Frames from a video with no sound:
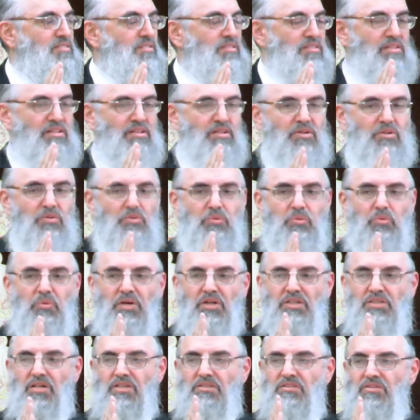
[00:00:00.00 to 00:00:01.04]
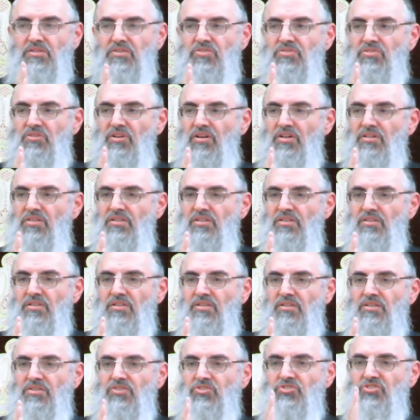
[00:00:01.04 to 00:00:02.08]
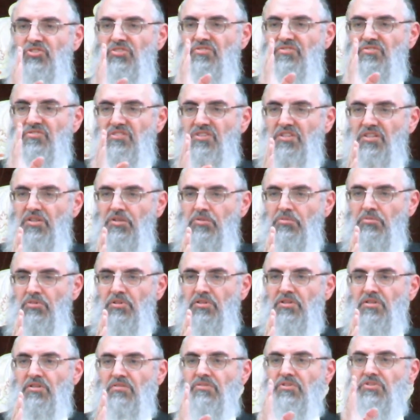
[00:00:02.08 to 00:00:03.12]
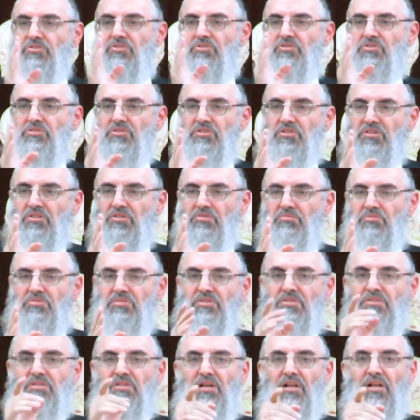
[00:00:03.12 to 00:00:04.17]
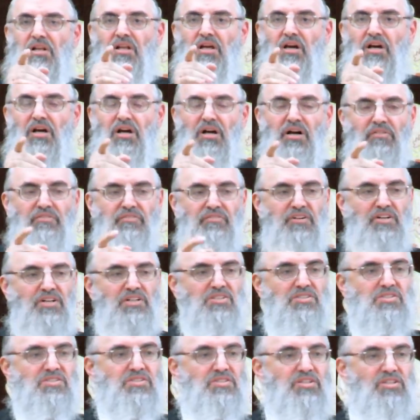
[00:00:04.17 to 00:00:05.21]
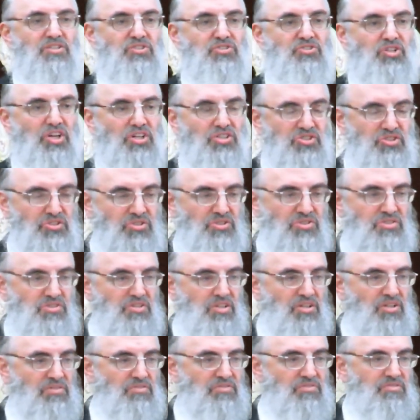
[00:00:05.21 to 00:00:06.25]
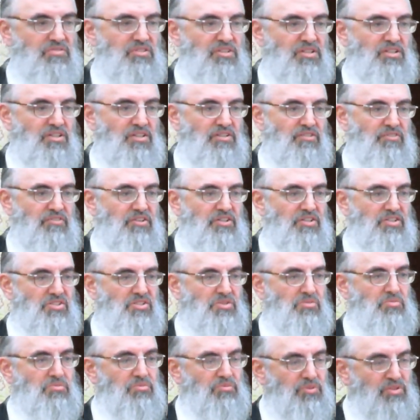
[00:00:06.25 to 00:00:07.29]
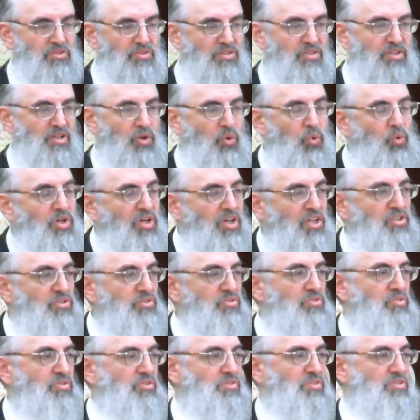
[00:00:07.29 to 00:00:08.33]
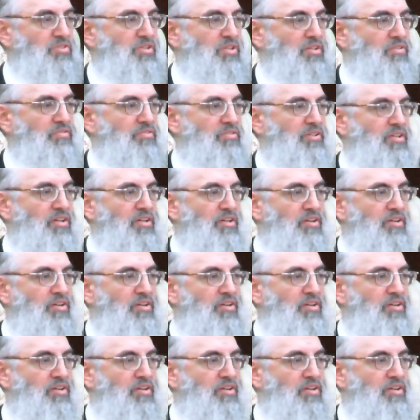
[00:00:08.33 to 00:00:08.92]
The way that he started, Shoftim v'shotrim titen lecha. First, judge yourself. First, look into yourself.